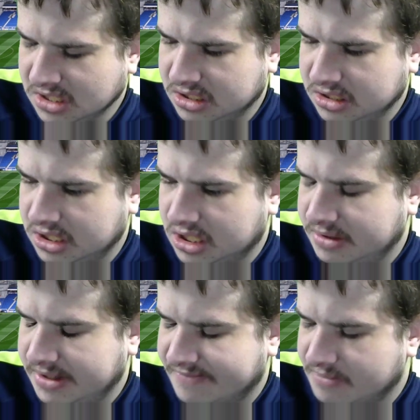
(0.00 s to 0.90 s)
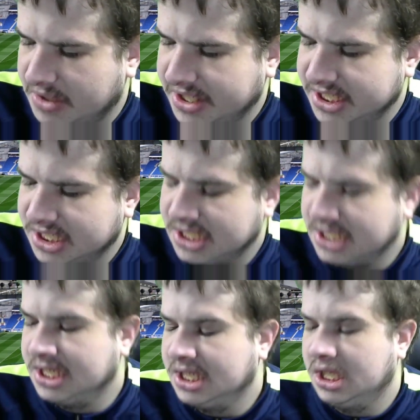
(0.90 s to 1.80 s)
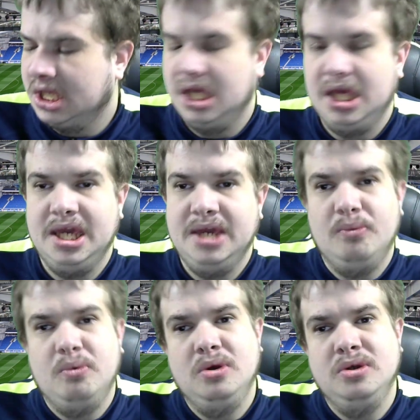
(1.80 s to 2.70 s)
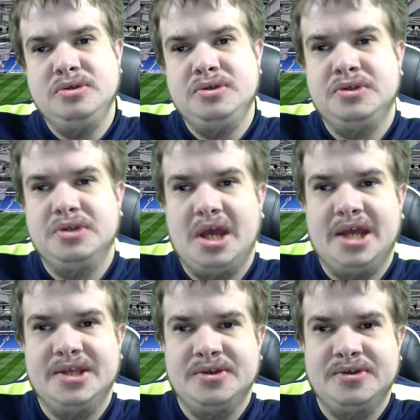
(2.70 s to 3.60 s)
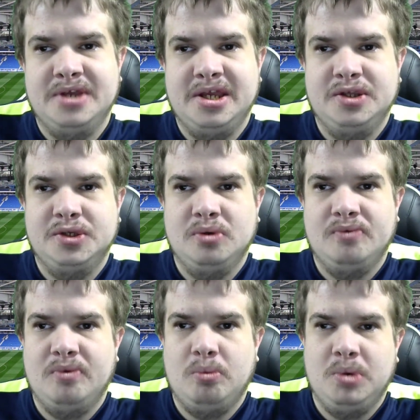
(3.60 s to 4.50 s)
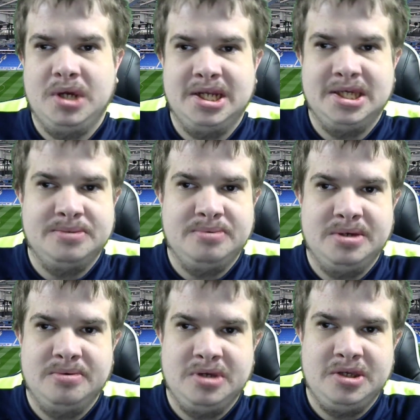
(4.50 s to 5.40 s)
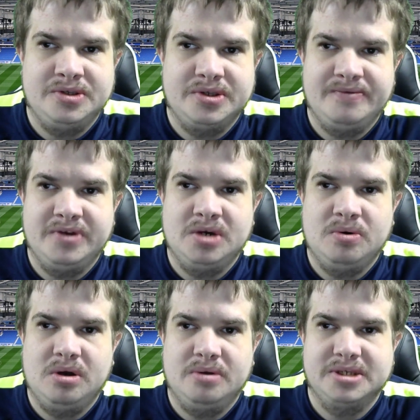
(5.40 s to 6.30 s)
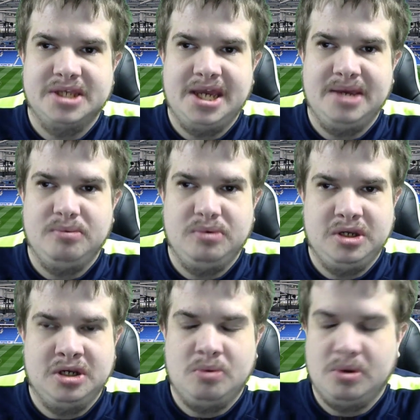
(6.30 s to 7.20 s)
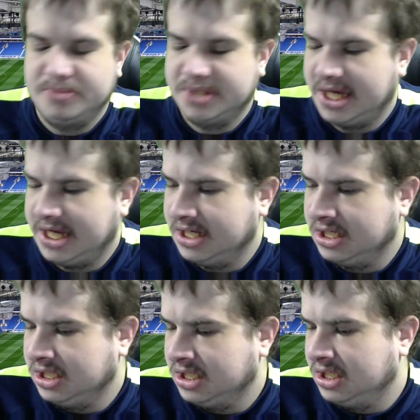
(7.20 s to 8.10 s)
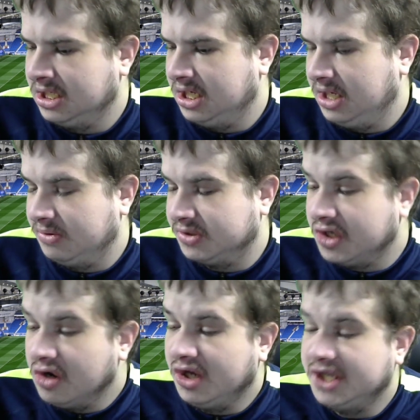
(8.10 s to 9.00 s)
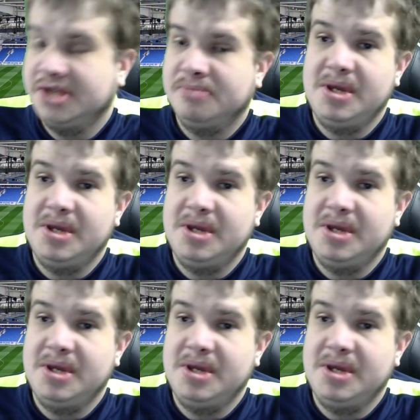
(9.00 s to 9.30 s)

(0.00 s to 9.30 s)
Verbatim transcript: never mind. It was, as I said, a sort of a weird experience, if you know what I'm saying. It was nice to be